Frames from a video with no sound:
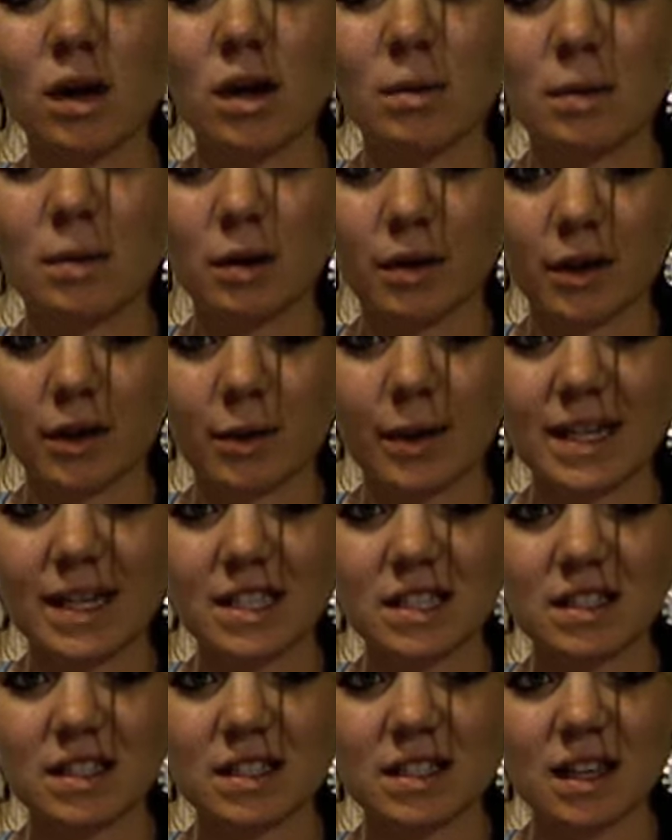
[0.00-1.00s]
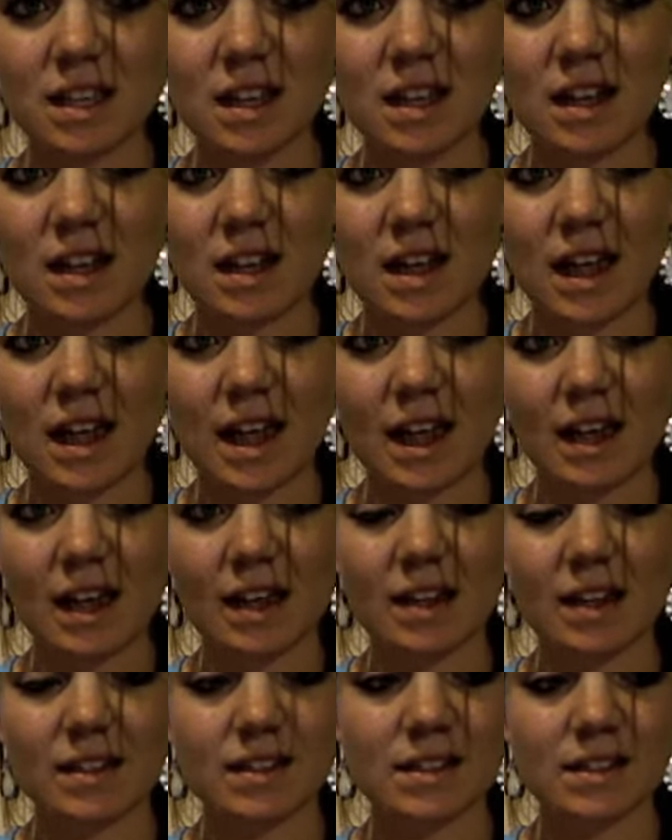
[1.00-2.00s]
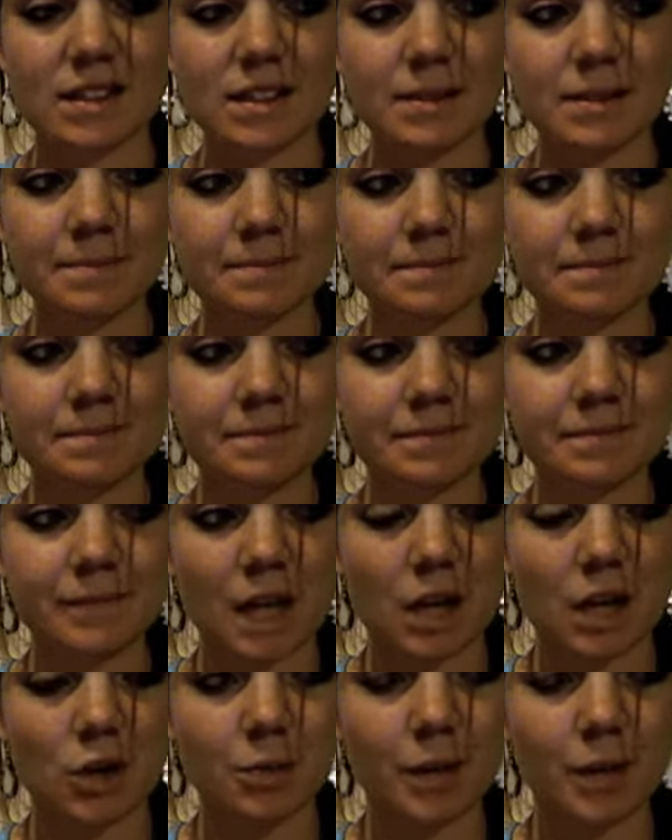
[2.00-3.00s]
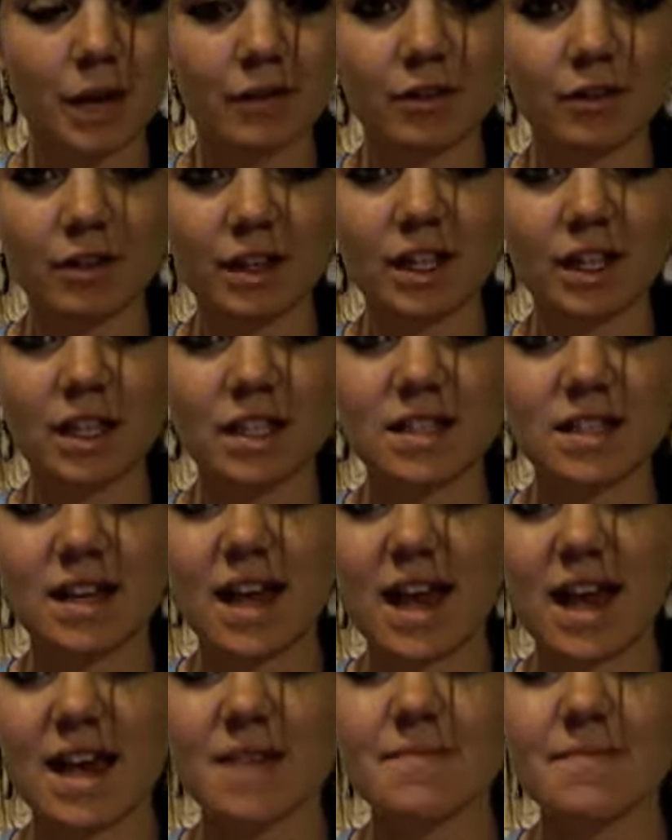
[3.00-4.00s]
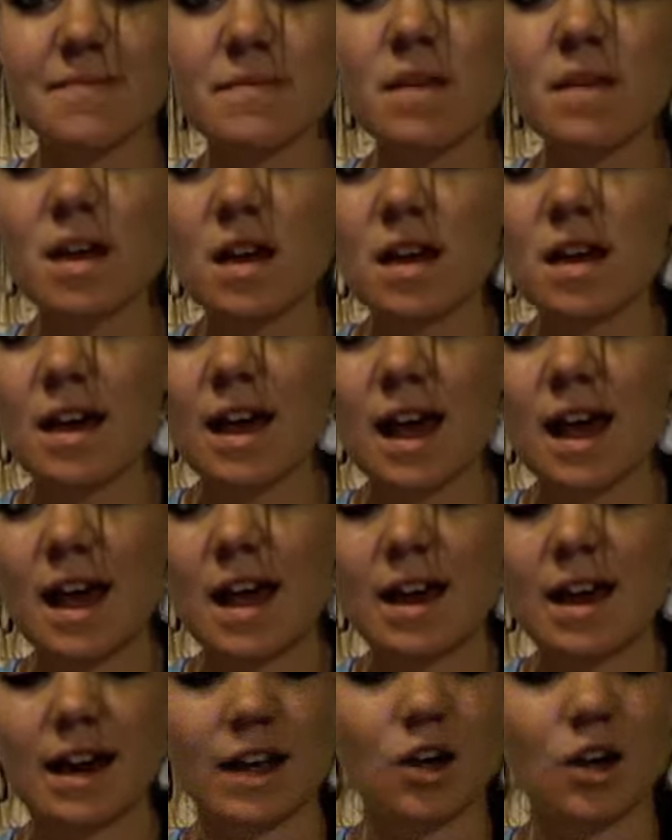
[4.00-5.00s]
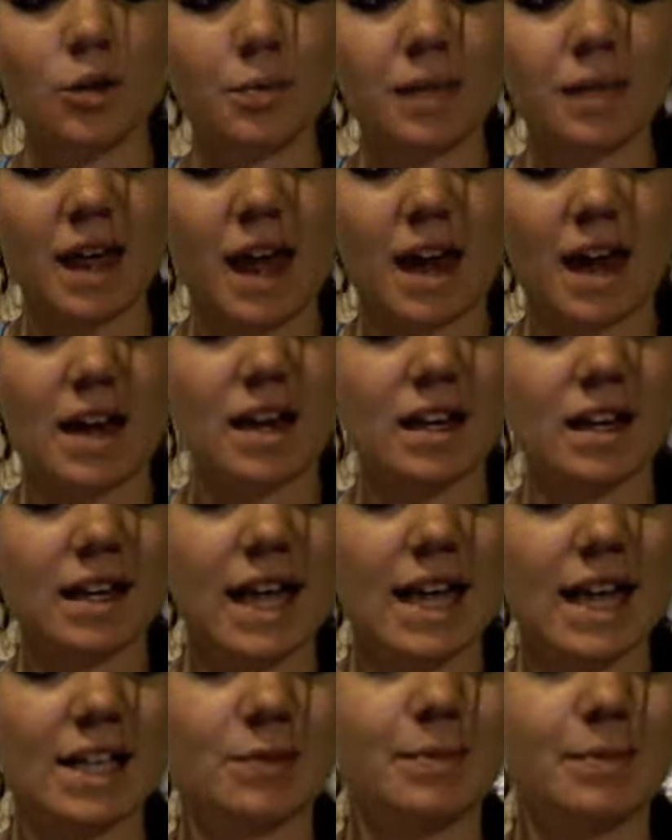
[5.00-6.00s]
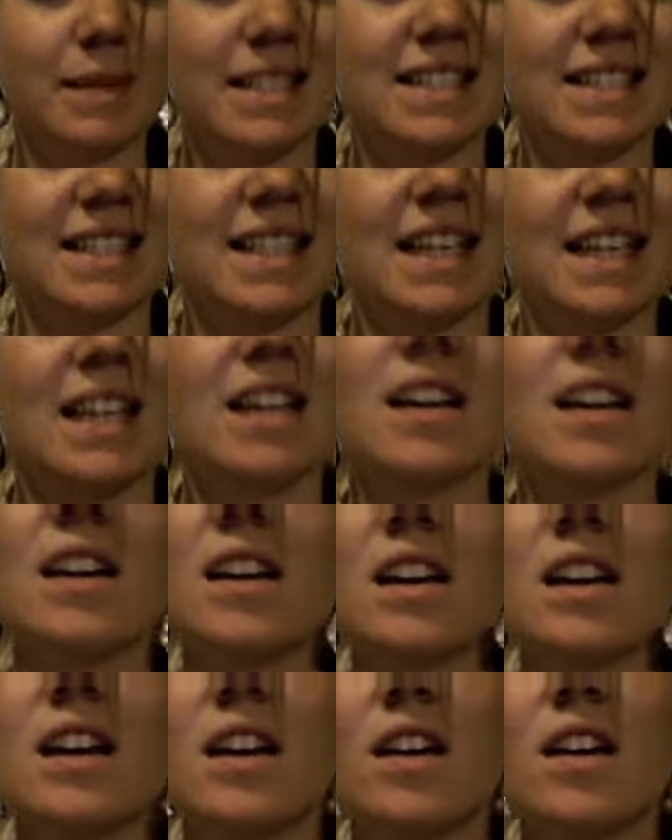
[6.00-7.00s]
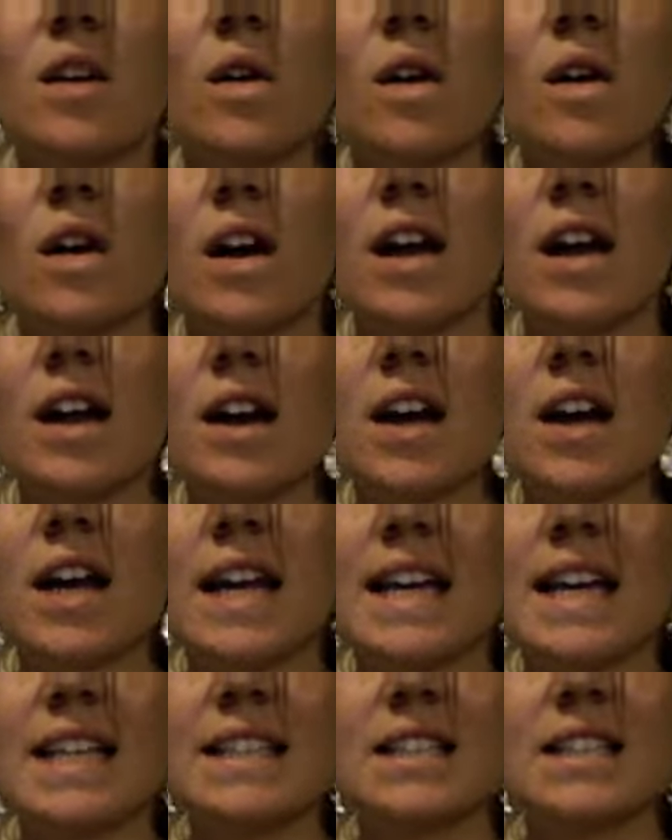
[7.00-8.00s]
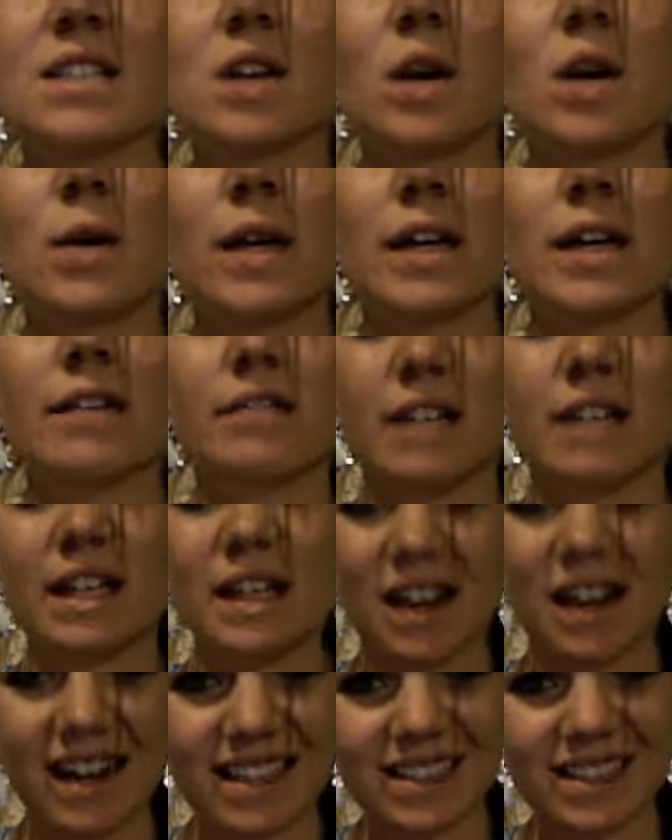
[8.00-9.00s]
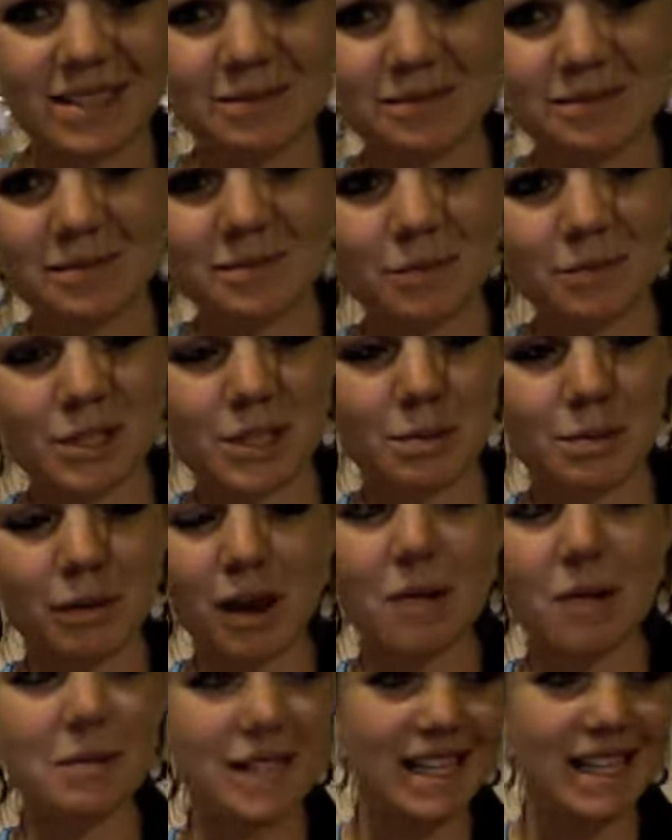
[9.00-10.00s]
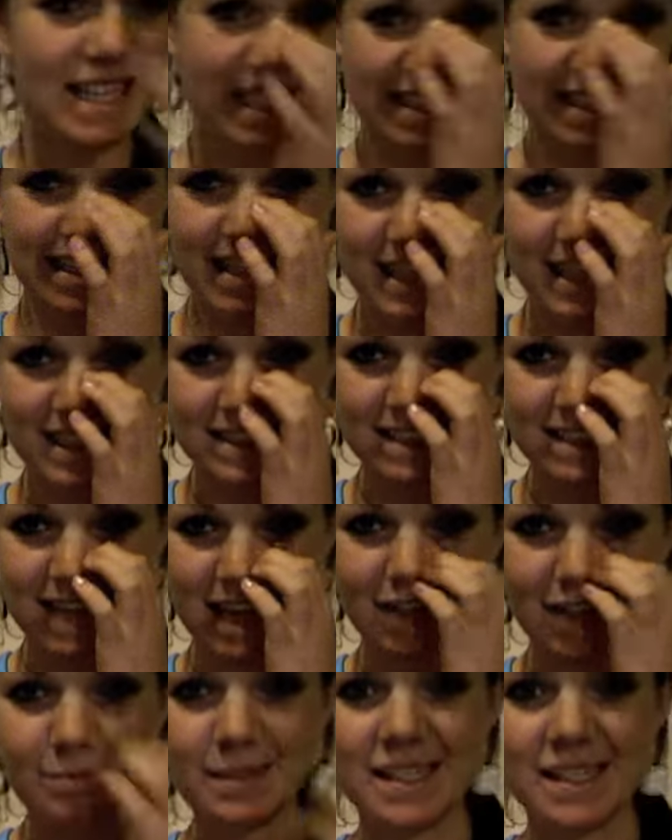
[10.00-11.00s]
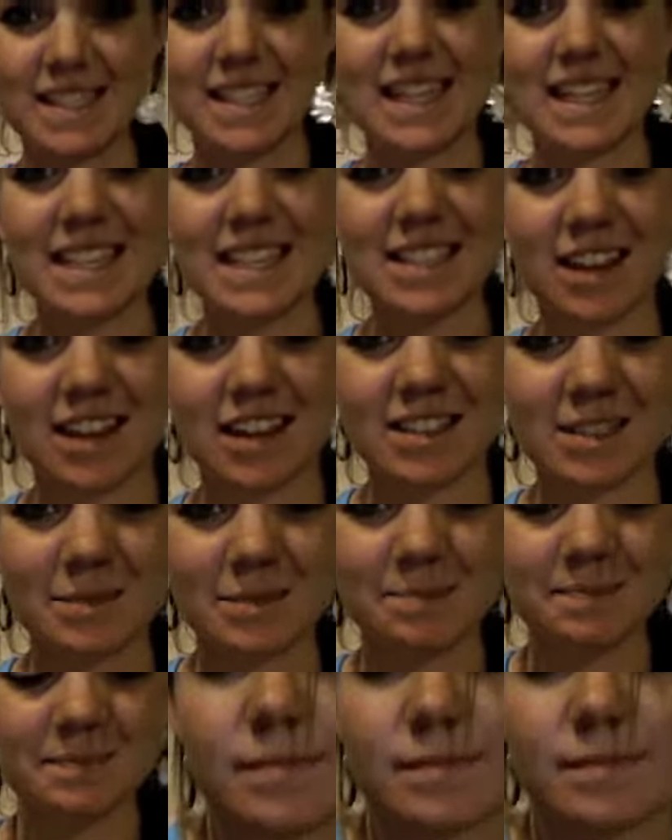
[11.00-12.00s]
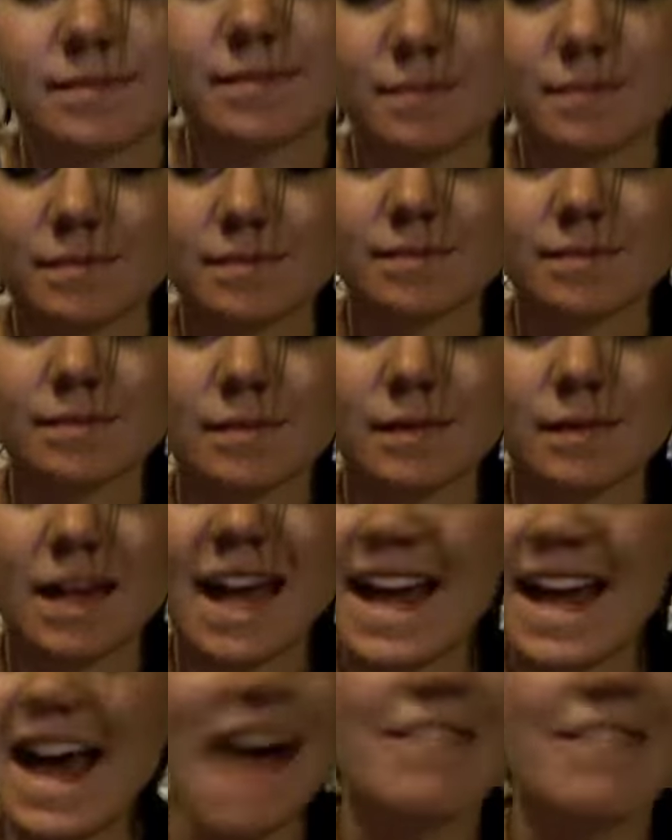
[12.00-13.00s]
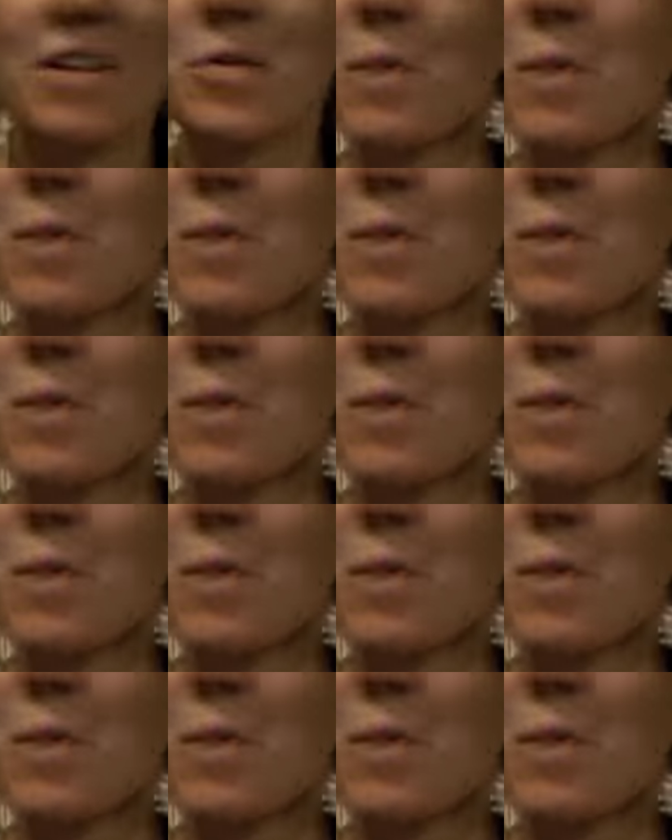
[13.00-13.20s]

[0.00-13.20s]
polar equations, and I hope you have a really good day. And I hope that Calc BC is going really awesome, which it probably is, because Calc BC is awesome. Have a